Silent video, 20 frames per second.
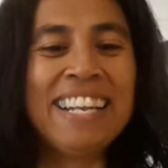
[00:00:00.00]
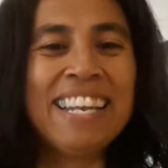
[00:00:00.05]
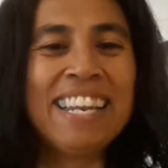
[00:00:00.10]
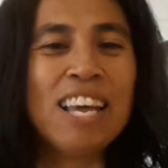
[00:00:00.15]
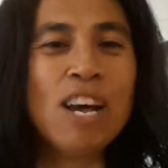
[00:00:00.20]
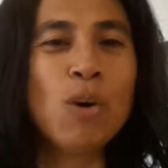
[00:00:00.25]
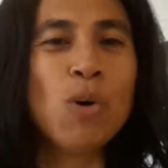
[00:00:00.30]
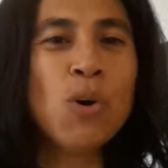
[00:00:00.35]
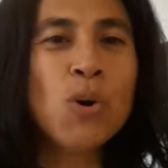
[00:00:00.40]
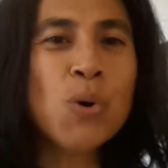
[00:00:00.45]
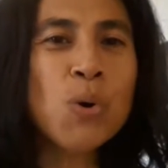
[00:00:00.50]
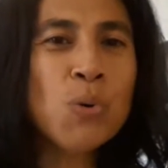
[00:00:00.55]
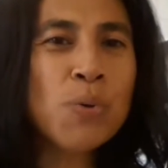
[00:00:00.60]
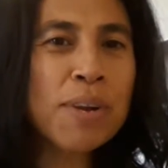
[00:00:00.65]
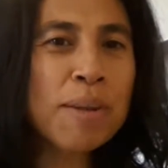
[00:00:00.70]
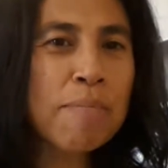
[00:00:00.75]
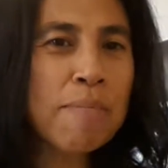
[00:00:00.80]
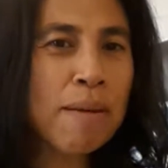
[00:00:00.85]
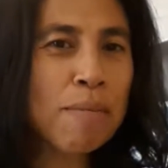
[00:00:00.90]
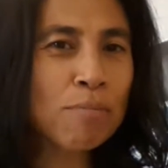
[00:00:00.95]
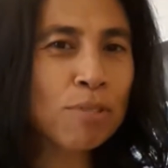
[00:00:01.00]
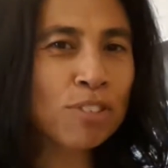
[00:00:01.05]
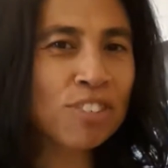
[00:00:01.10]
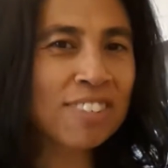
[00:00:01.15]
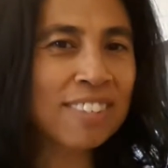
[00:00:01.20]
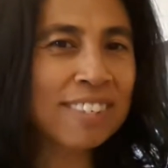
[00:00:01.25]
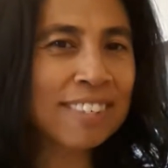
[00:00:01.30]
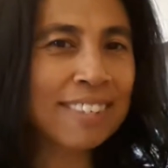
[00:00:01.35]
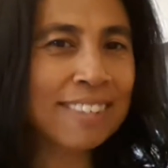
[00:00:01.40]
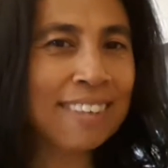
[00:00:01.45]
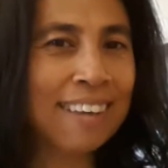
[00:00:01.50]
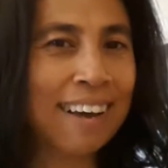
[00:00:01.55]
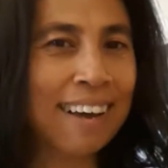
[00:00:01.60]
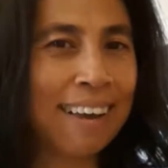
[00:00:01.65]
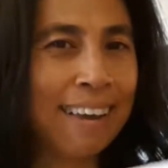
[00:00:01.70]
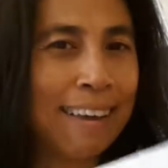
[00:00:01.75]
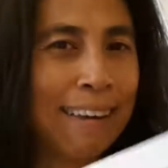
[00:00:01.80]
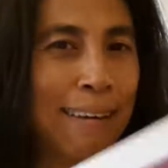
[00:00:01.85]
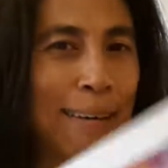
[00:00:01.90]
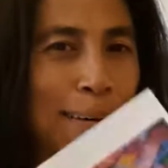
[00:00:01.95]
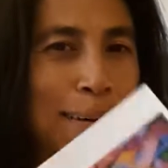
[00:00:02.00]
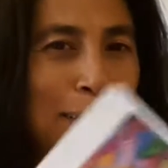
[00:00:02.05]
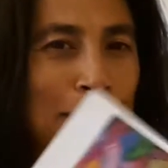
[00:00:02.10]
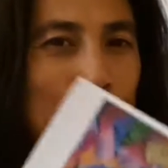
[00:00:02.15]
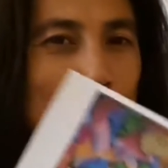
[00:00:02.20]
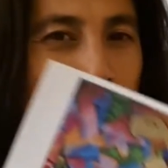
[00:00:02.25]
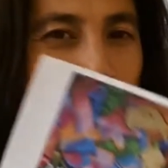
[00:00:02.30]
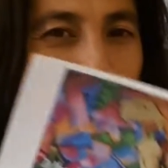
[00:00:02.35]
Now, who remembers this guy here?